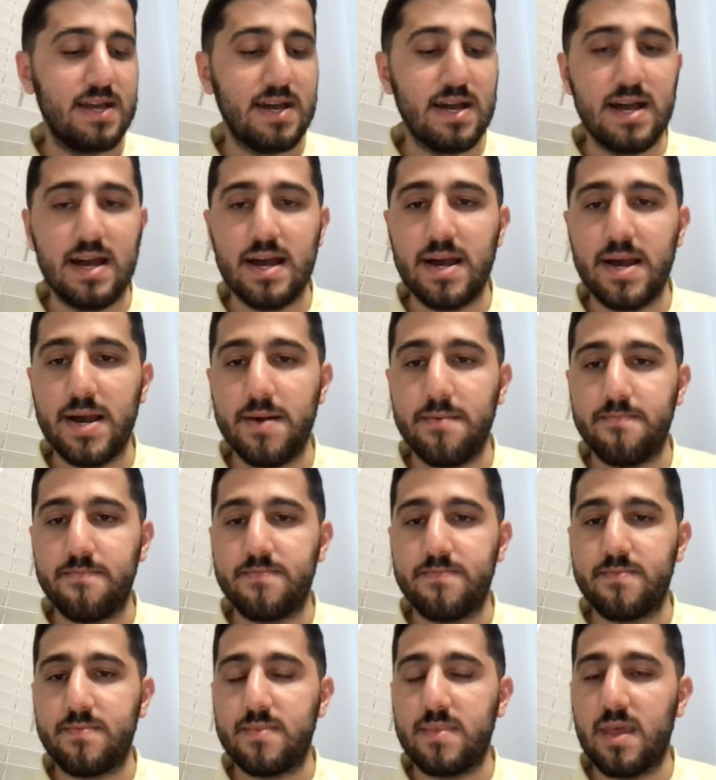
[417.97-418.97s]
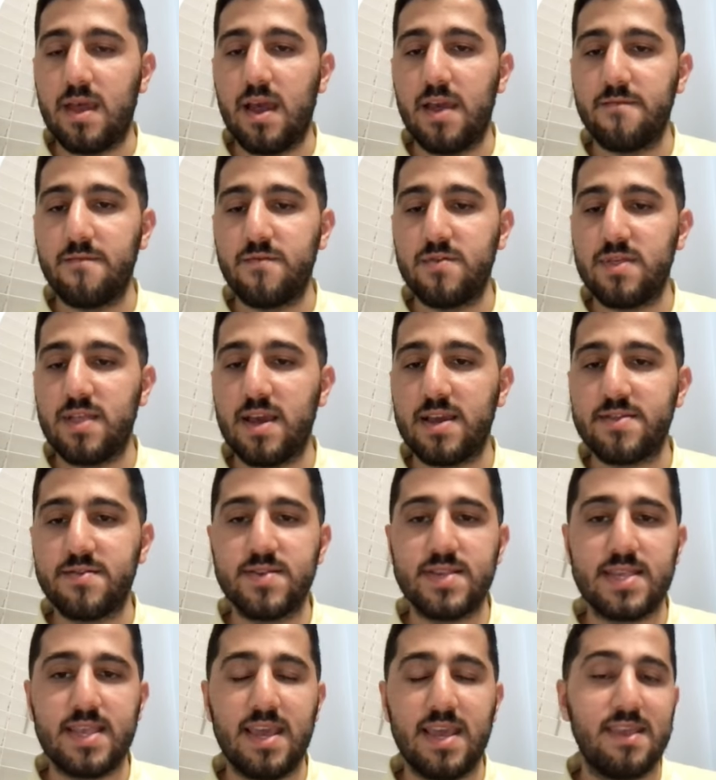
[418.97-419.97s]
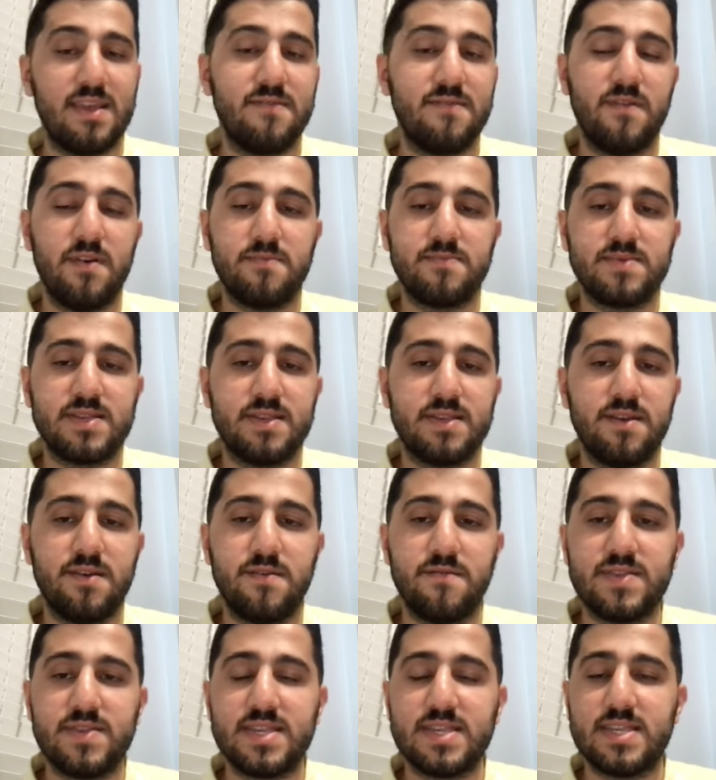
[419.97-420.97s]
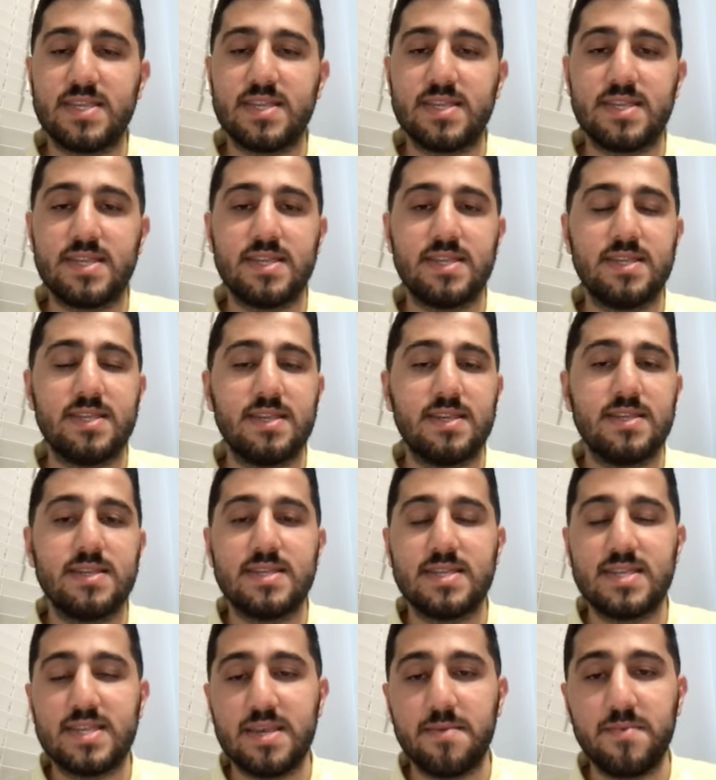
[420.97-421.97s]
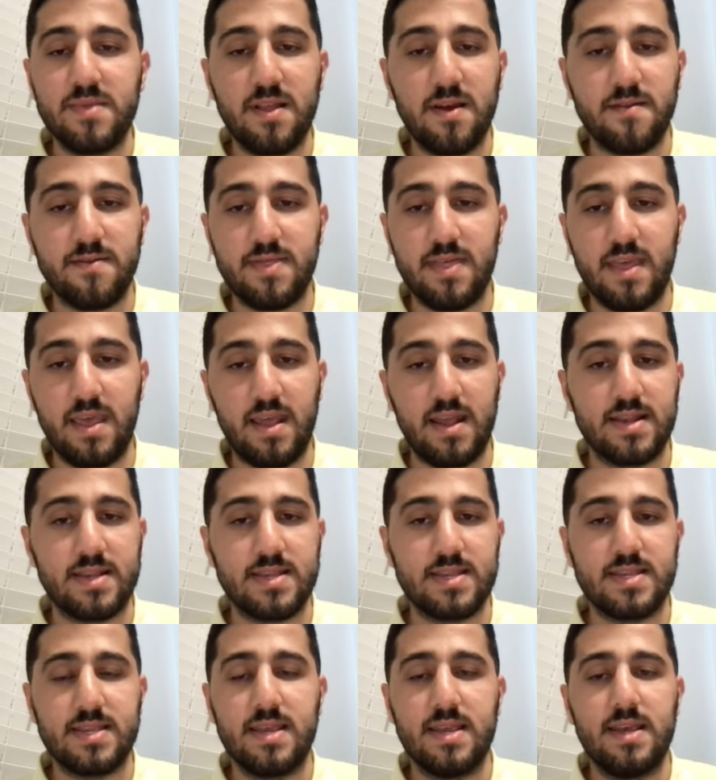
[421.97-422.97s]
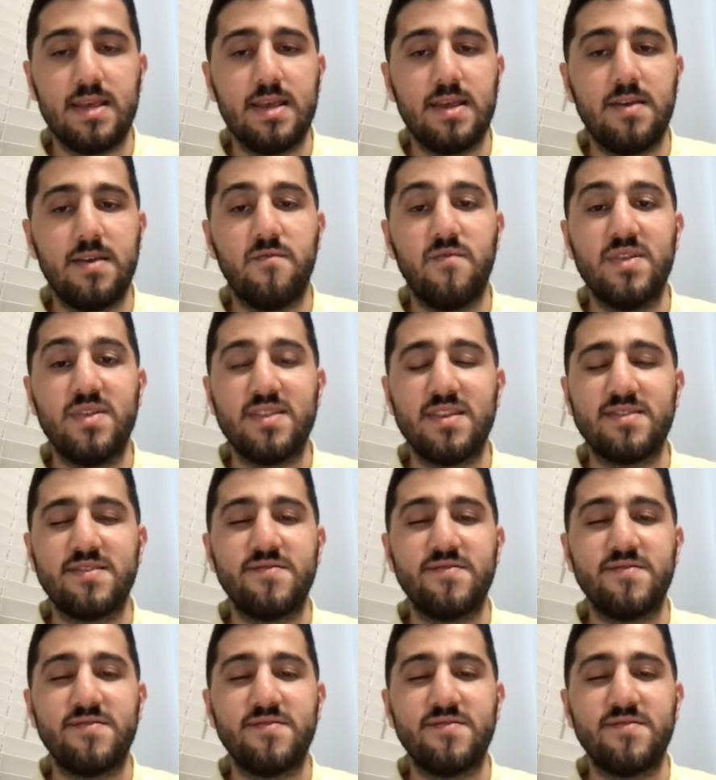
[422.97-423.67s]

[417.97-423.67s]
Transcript: Uh, I would like to say that we observe similar things when the